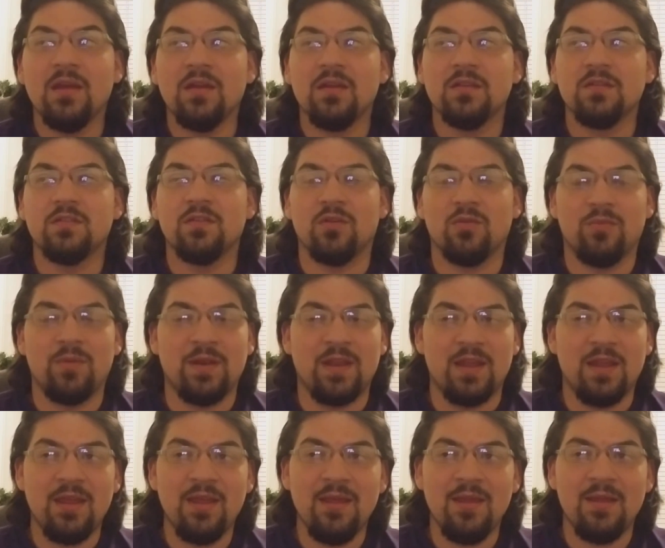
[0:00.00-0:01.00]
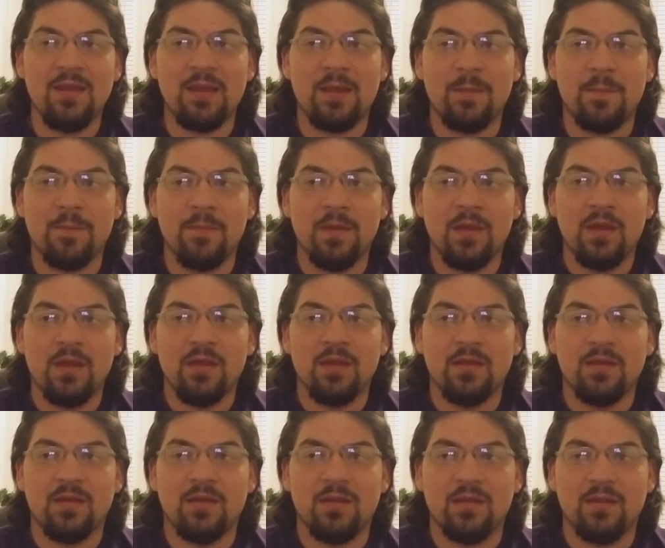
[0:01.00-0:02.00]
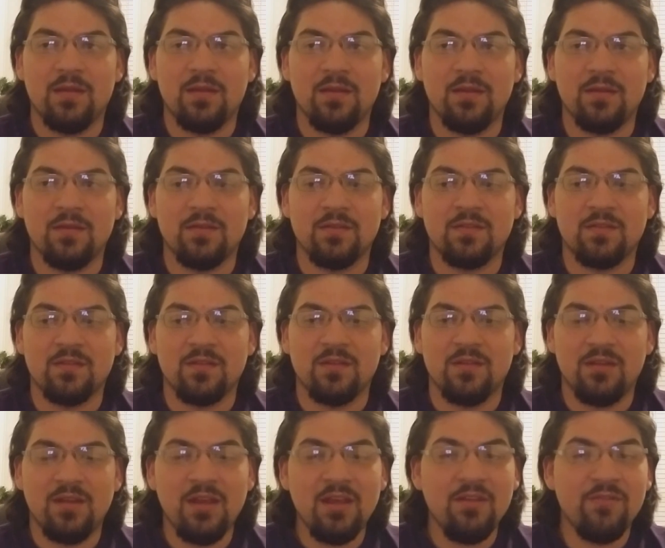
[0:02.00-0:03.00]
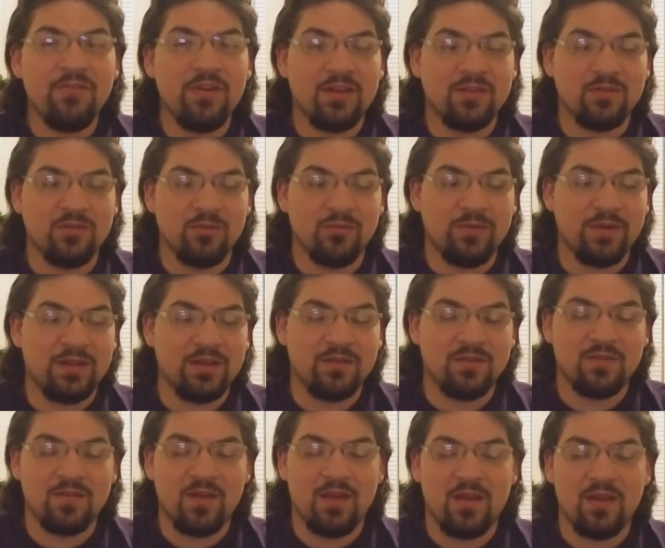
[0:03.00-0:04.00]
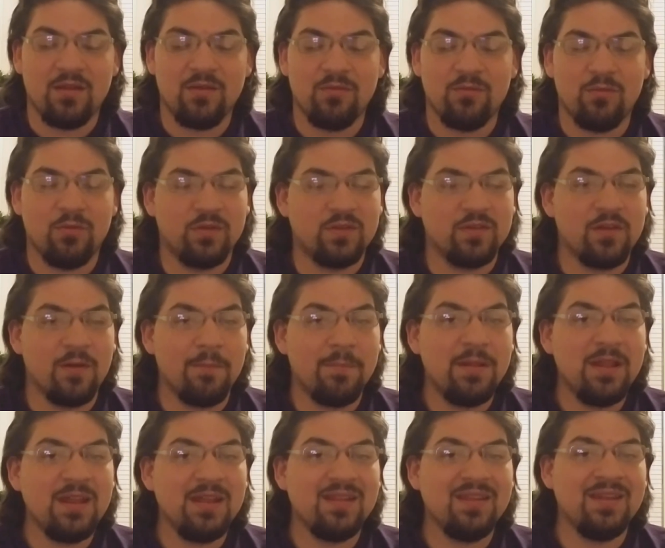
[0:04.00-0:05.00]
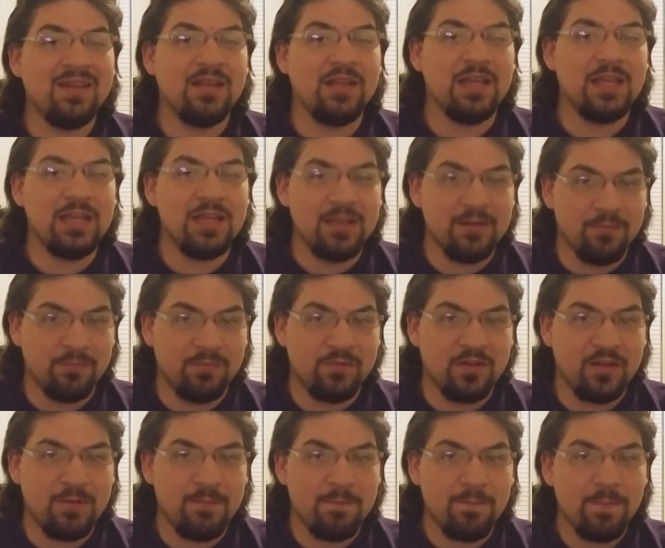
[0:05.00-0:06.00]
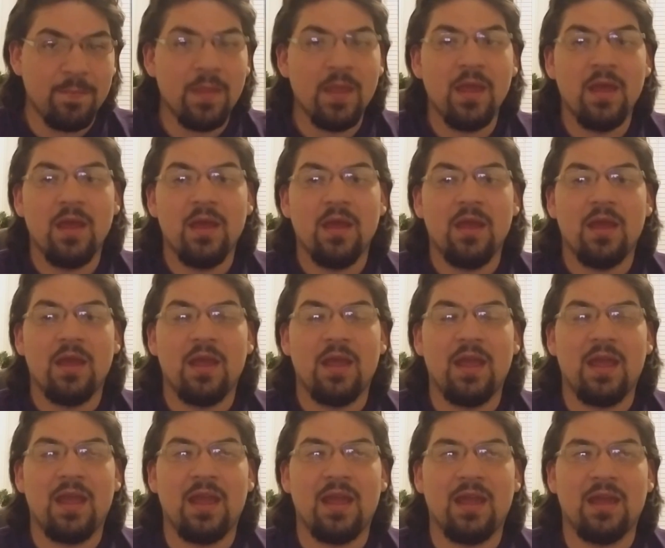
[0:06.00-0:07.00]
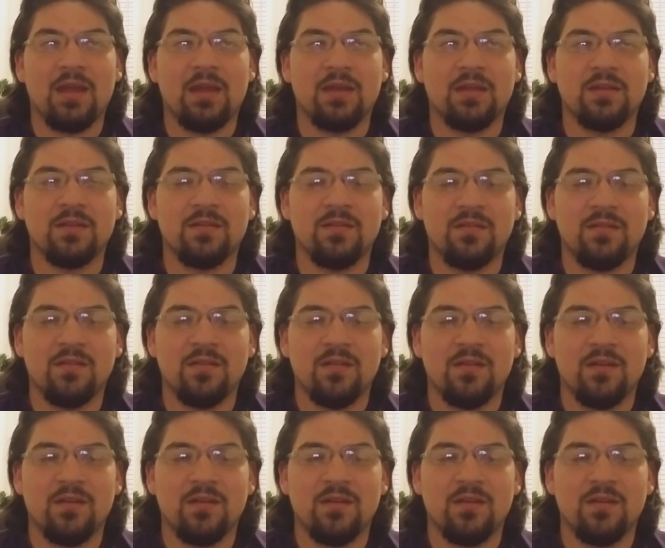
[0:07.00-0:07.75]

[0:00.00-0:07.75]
So when it hit him, his ki vessel, we can say, was completely empty. And